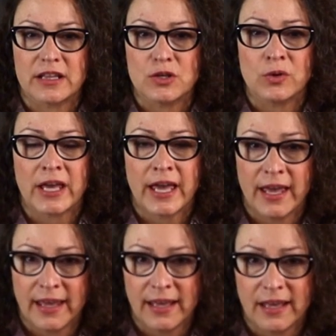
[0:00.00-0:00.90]
of the
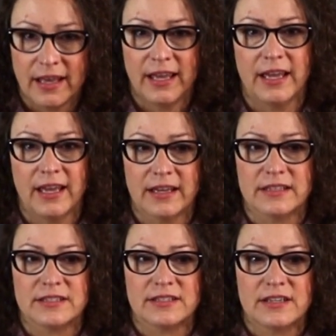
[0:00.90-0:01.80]
UK,
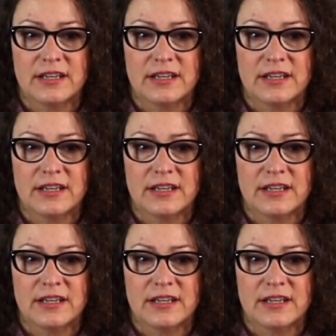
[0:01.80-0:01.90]
and